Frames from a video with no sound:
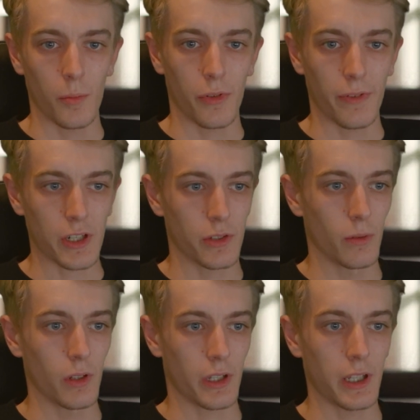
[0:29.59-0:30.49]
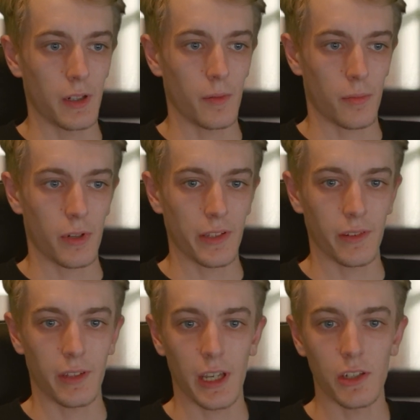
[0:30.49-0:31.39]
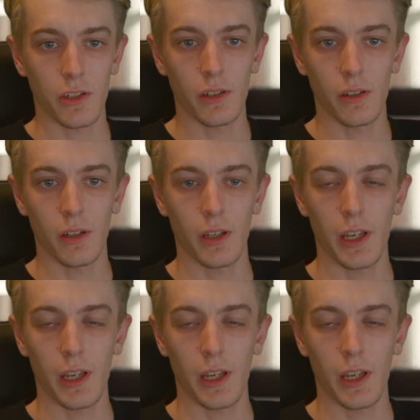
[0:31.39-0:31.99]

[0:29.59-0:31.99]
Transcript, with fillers: professional looking presentation